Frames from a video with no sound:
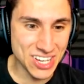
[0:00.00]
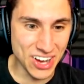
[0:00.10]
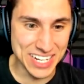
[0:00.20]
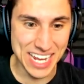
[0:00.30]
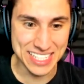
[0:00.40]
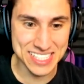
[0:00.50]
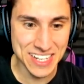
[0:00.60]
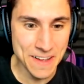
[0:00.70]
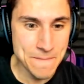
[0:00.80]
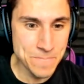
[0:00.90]

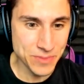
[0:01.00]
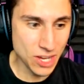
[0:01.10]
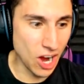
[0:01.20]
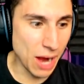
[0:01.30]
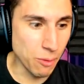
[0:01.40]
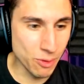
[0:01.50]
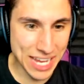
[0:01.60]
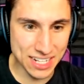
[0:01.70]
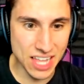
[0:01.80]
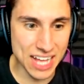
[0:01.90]
goodness. Alright, well, we're
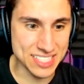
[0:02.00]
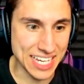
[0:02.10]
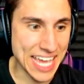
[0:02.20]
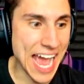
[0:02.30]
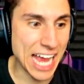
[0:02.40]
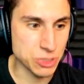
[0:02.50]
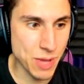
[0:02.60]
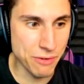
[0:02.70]
getting lots of cash.